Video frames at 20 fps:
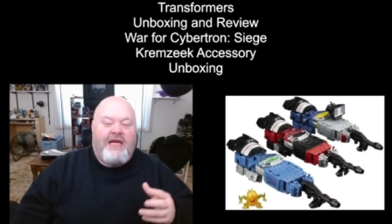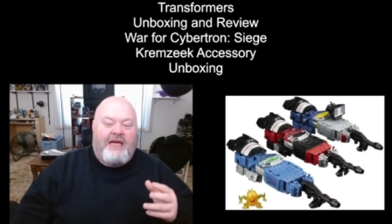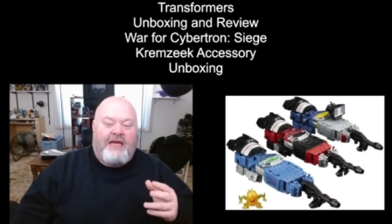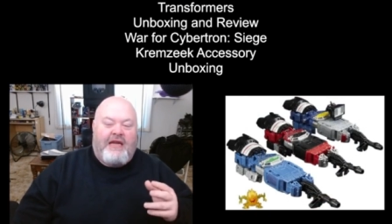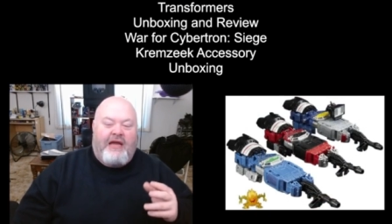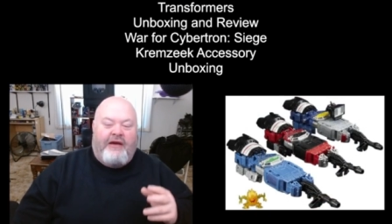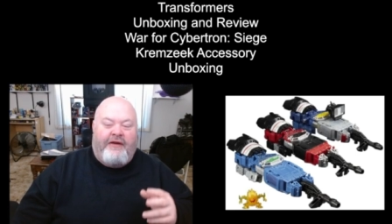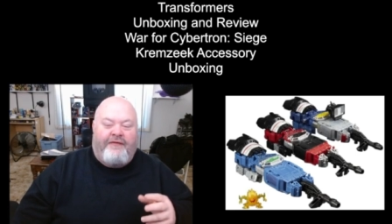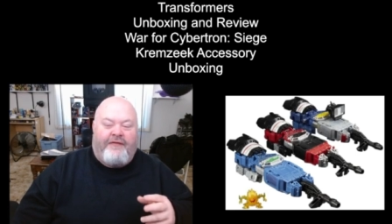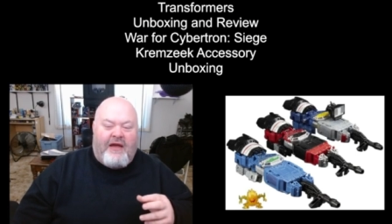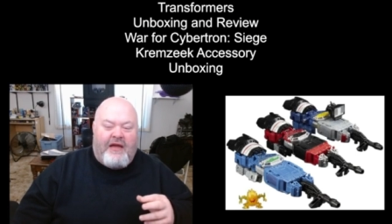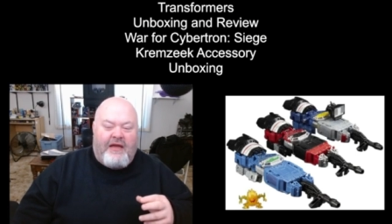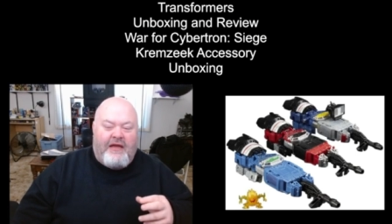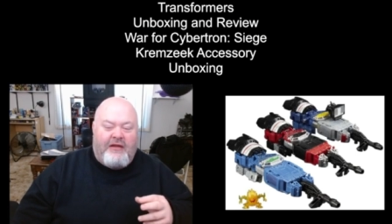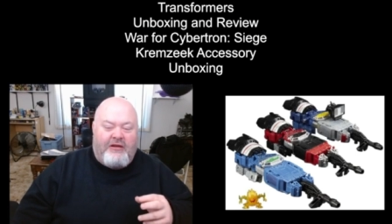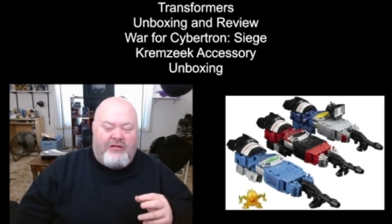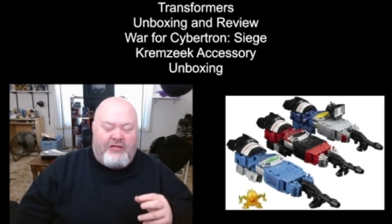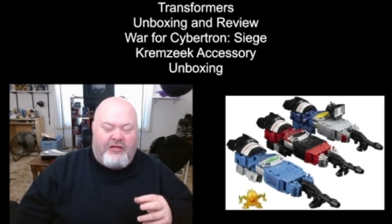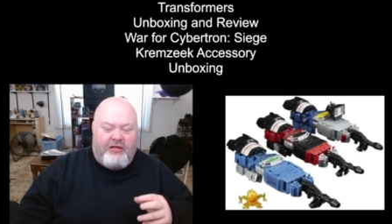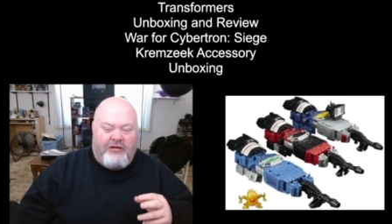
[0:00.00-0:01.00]
Now, if I
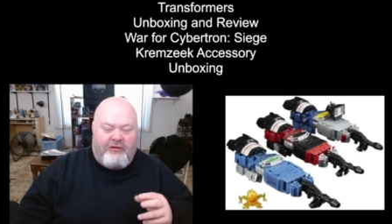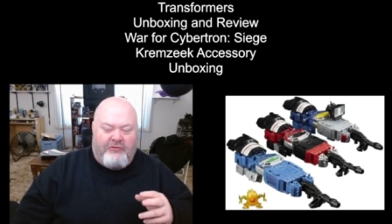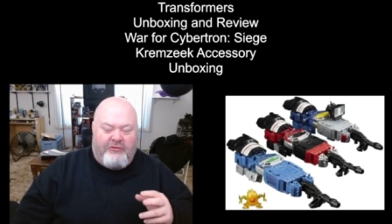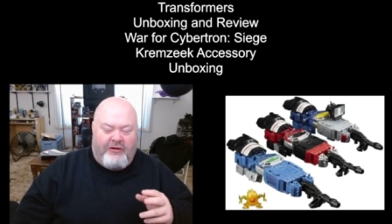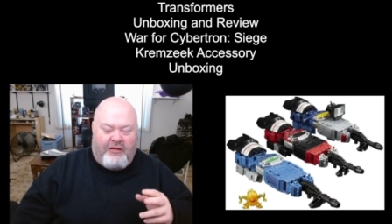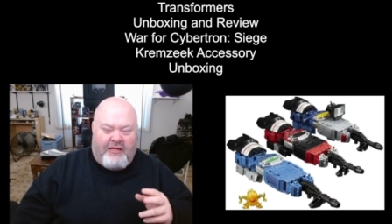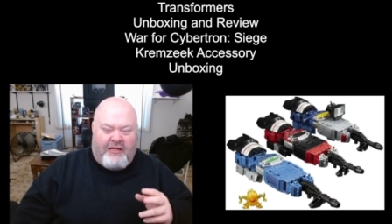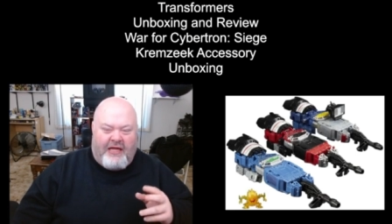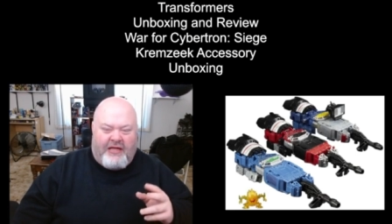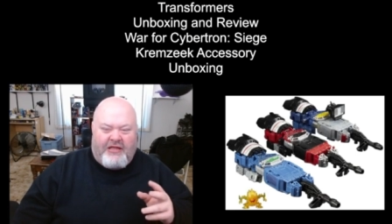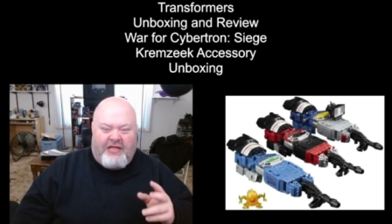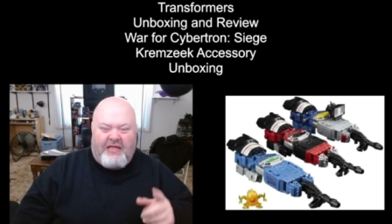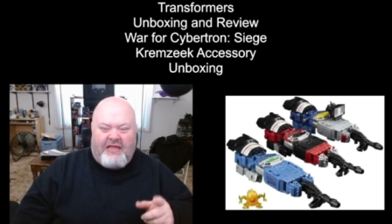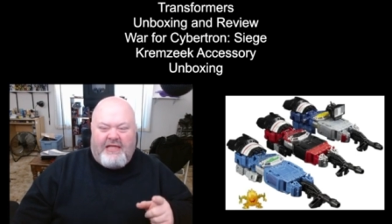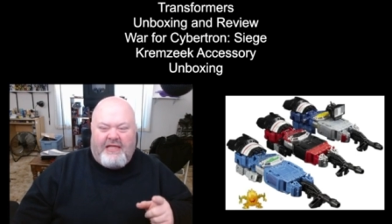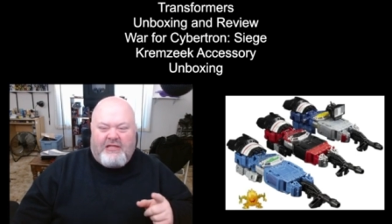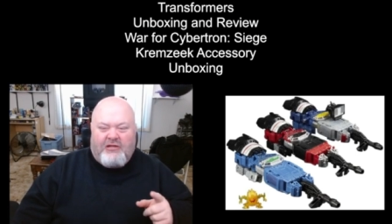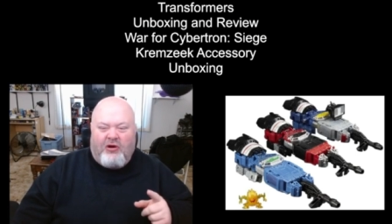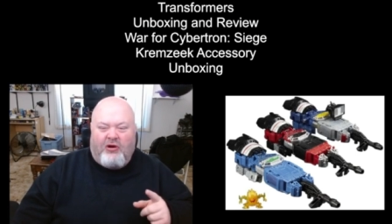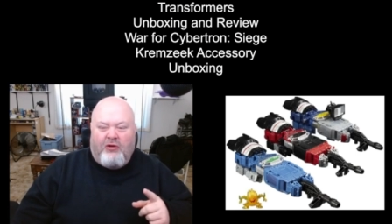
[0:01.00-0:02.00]
understood correctly, I think
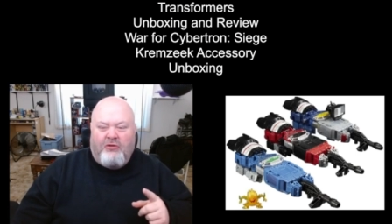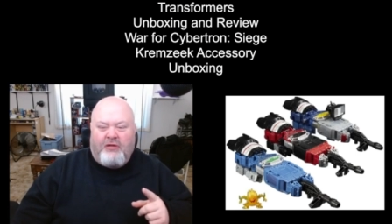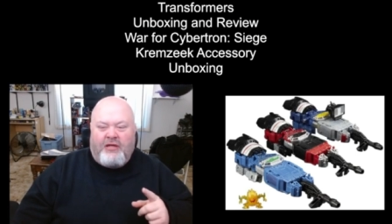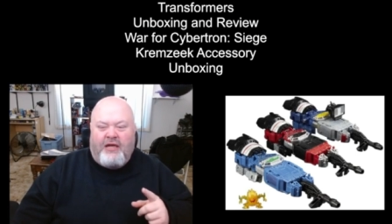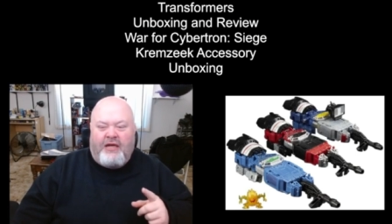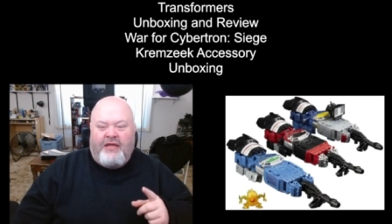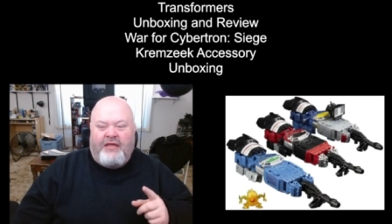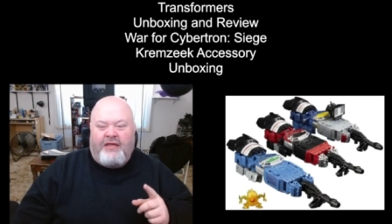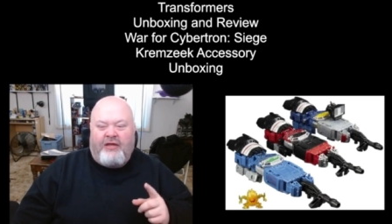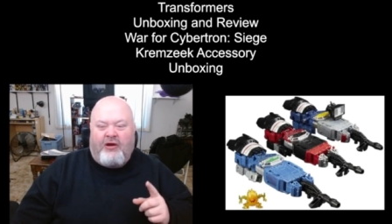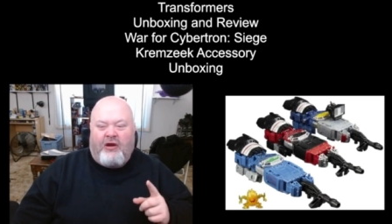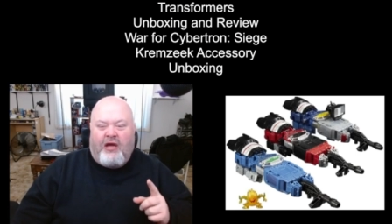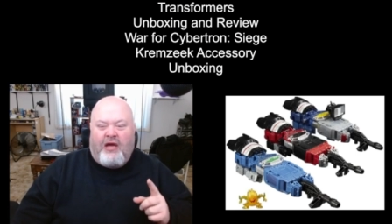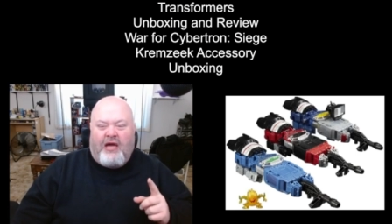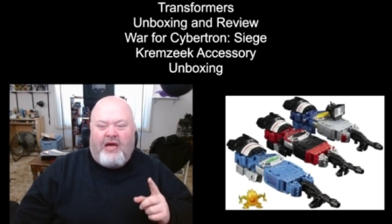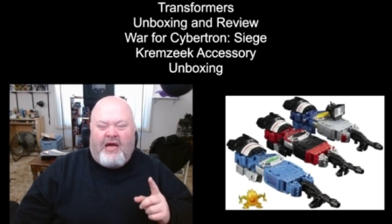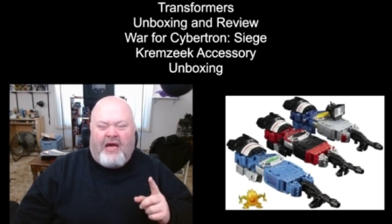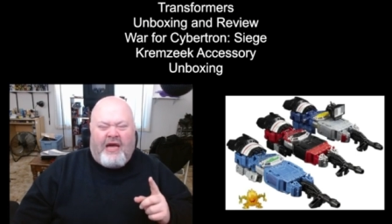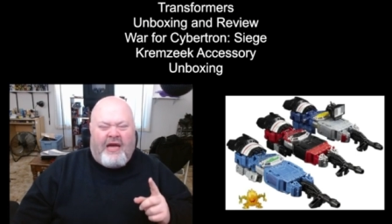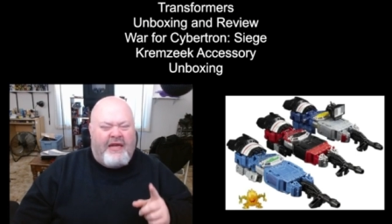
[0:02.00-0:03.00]
these are all done in their
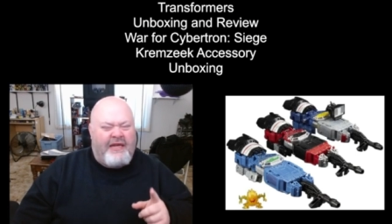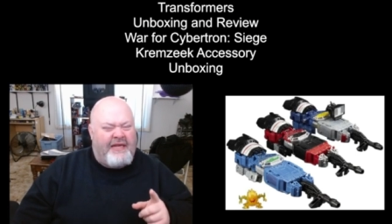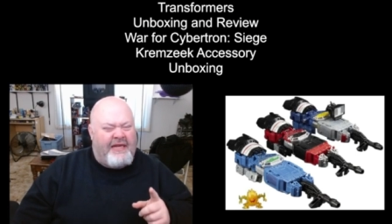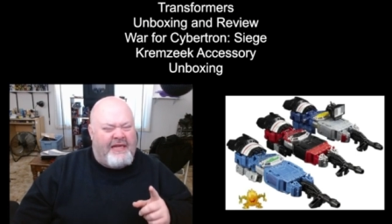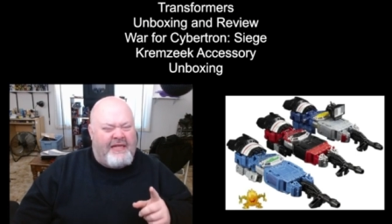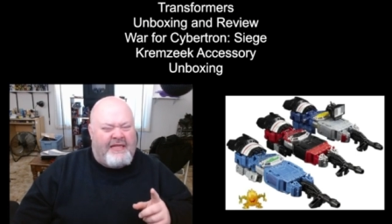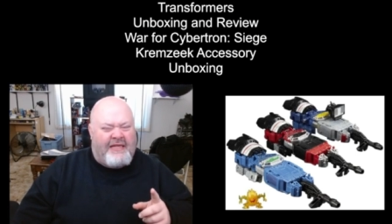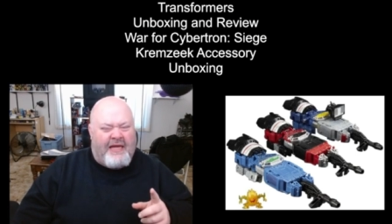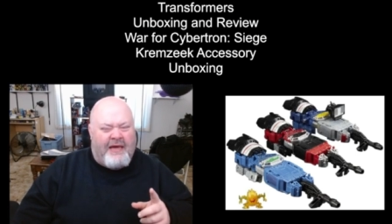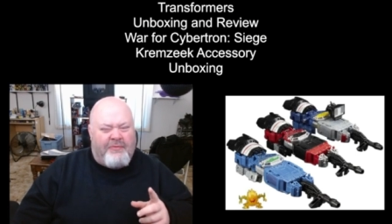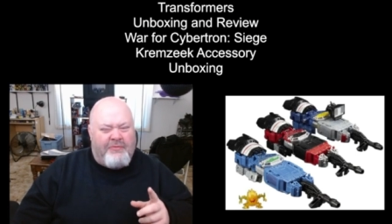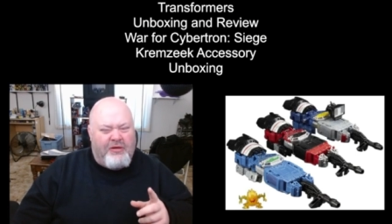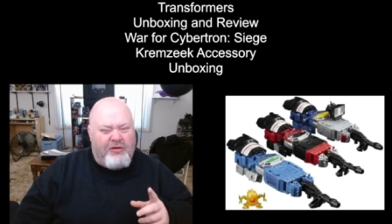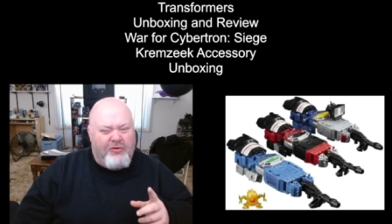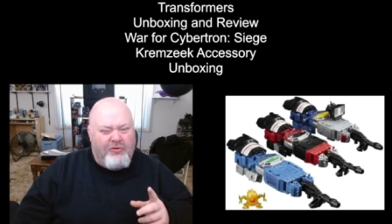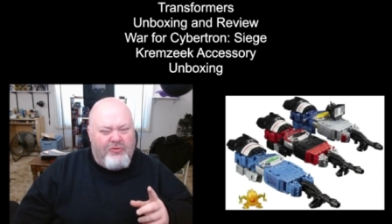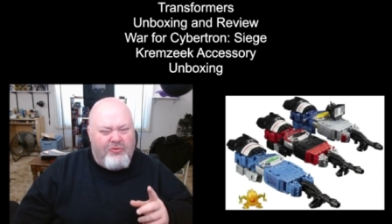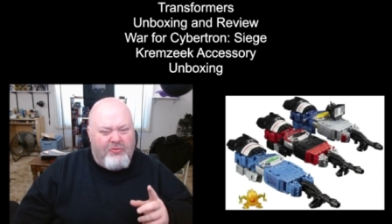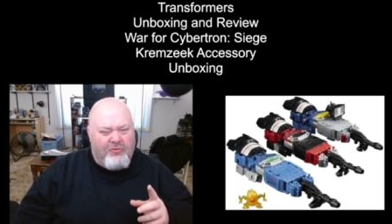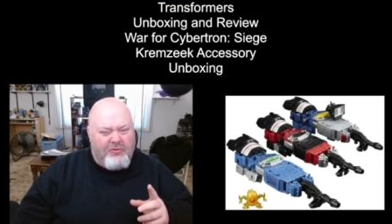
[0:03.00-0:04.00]

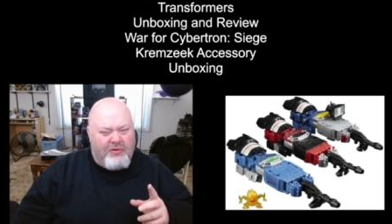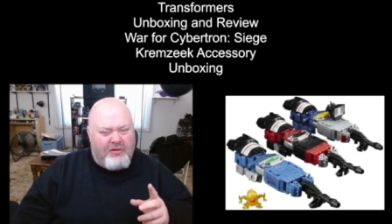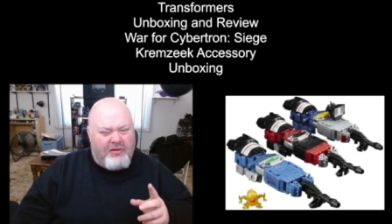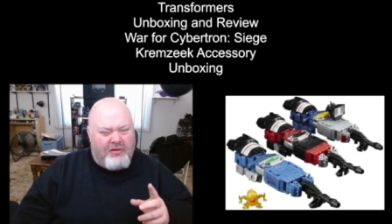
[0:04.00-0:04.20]
IDW